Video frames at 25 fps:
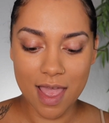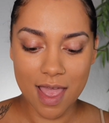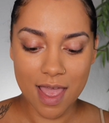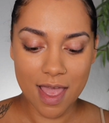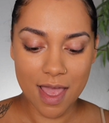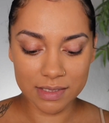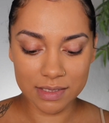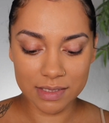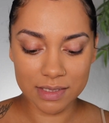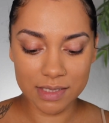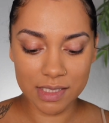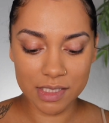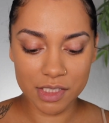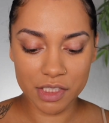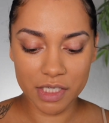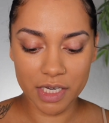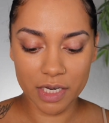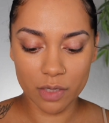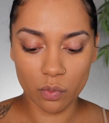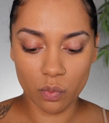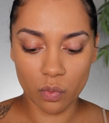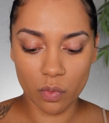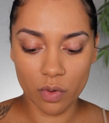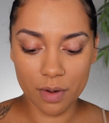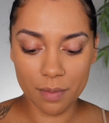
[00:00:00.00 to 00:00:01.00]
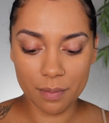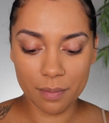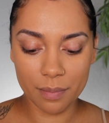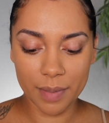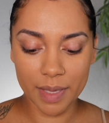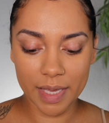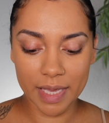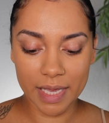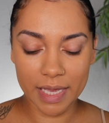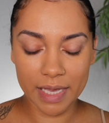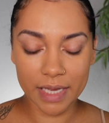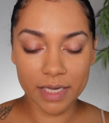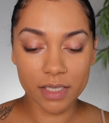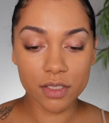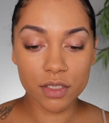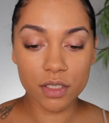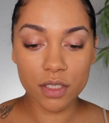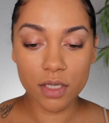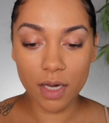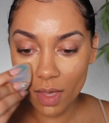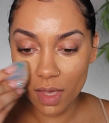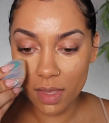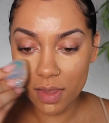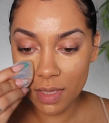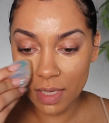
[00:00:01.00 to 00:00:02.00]
This is the shade Warm
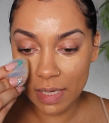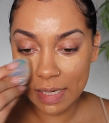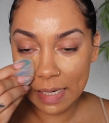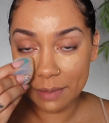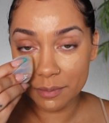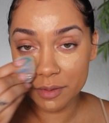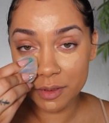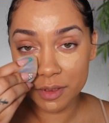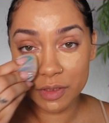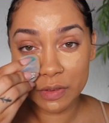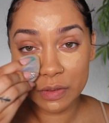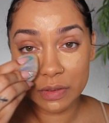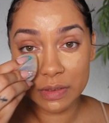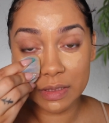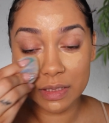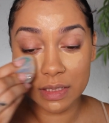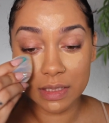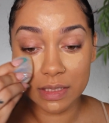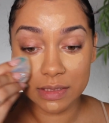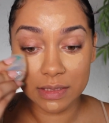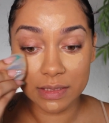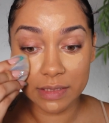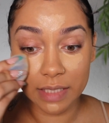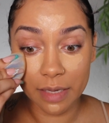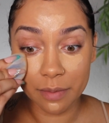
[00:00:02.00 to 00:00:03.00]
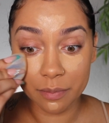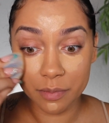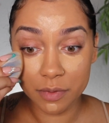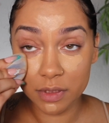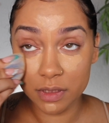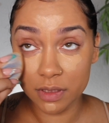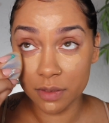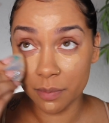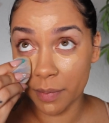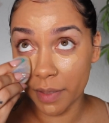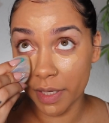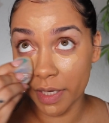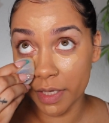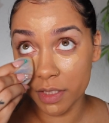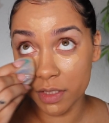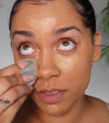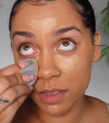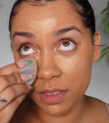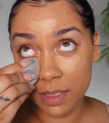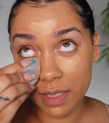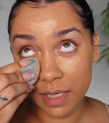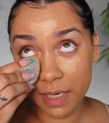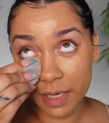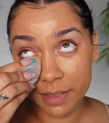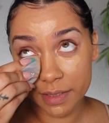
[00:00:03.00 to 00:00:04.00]
Beige, and then I'm just using the same
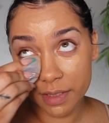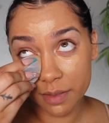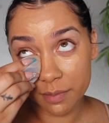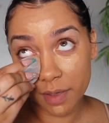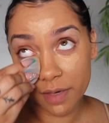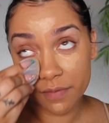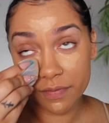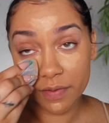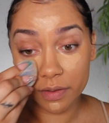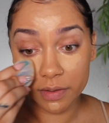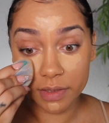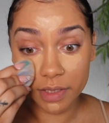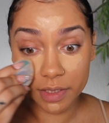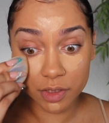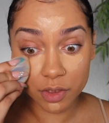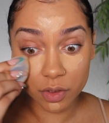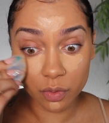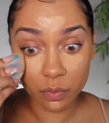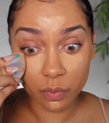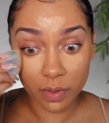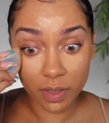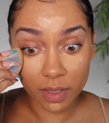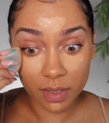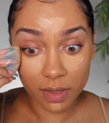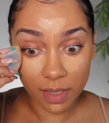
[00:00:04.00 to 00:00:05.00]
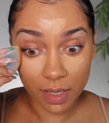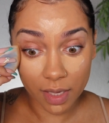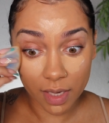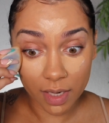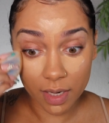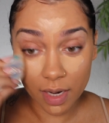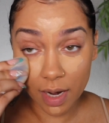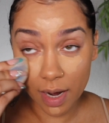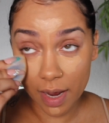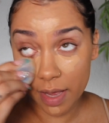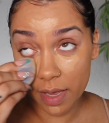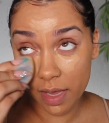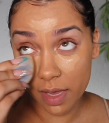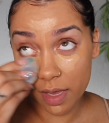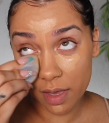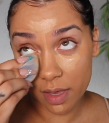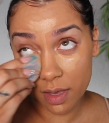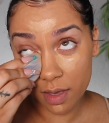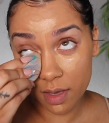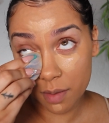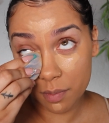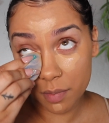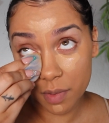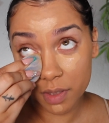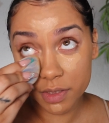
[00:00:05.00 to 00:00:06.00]
sponge that I did my foundation with, and I
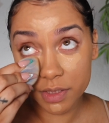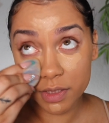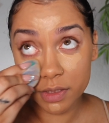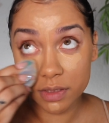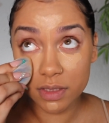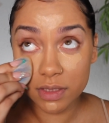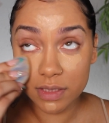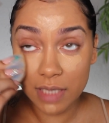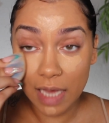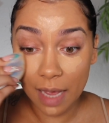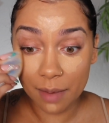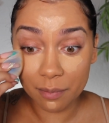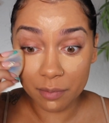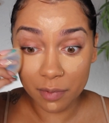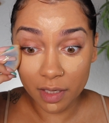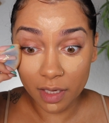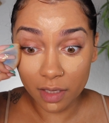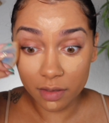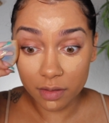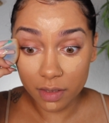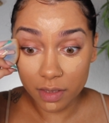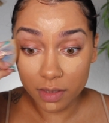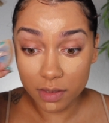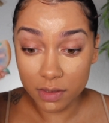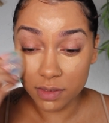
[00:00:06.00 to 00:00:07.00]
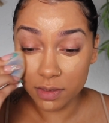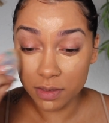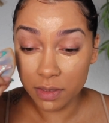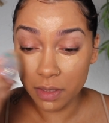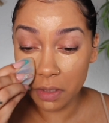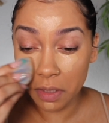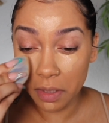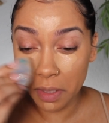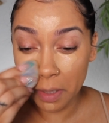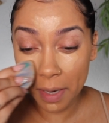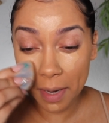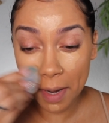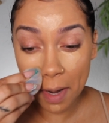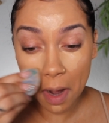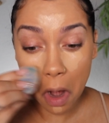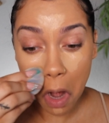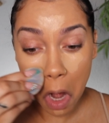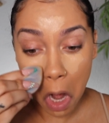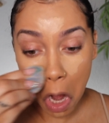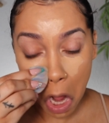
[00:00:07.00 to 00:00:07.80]
am just tapping out the concealer.